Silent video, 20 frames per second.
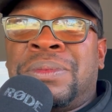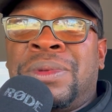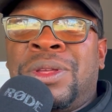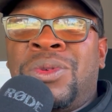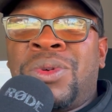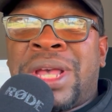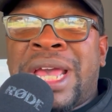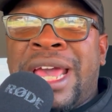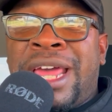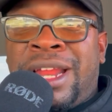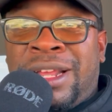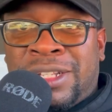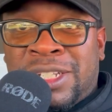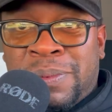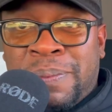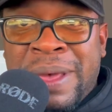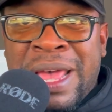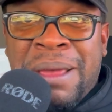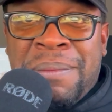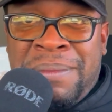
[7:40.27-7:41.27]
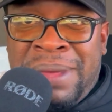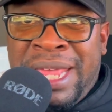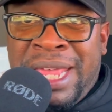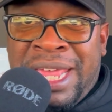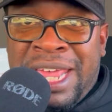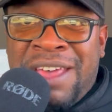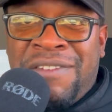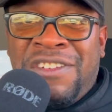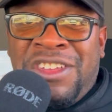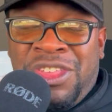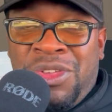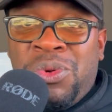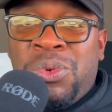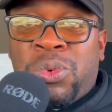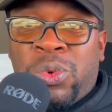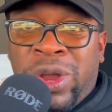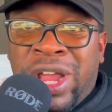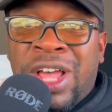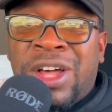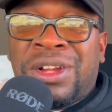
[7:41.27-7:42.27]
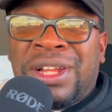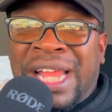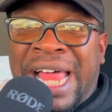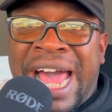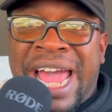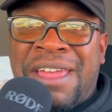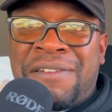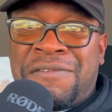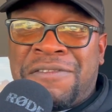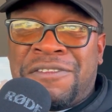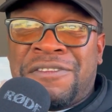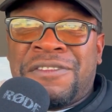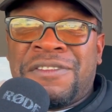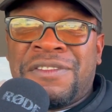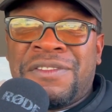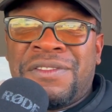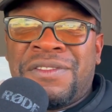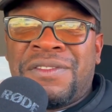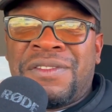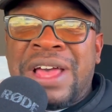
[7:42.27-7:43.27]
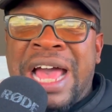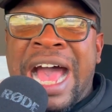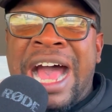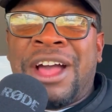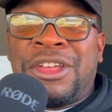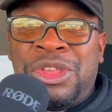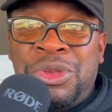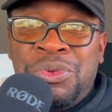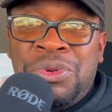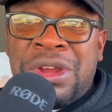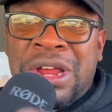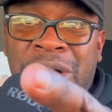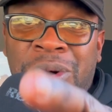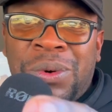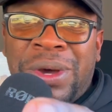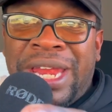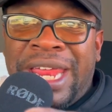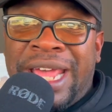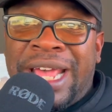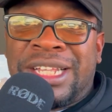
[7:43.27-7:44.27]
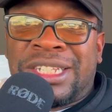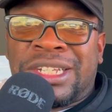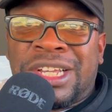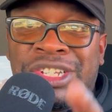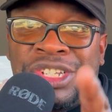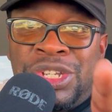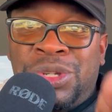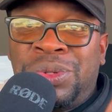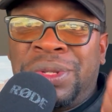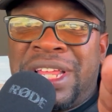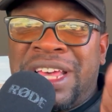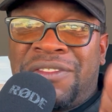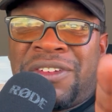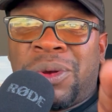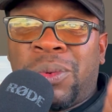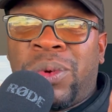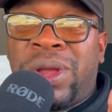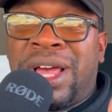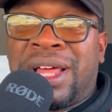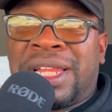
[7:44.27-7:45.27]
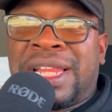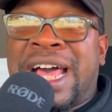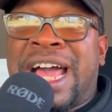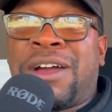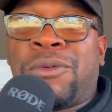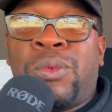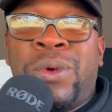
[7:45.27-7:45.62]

you can't expect me giving you real life how you know it is, because you live in real life.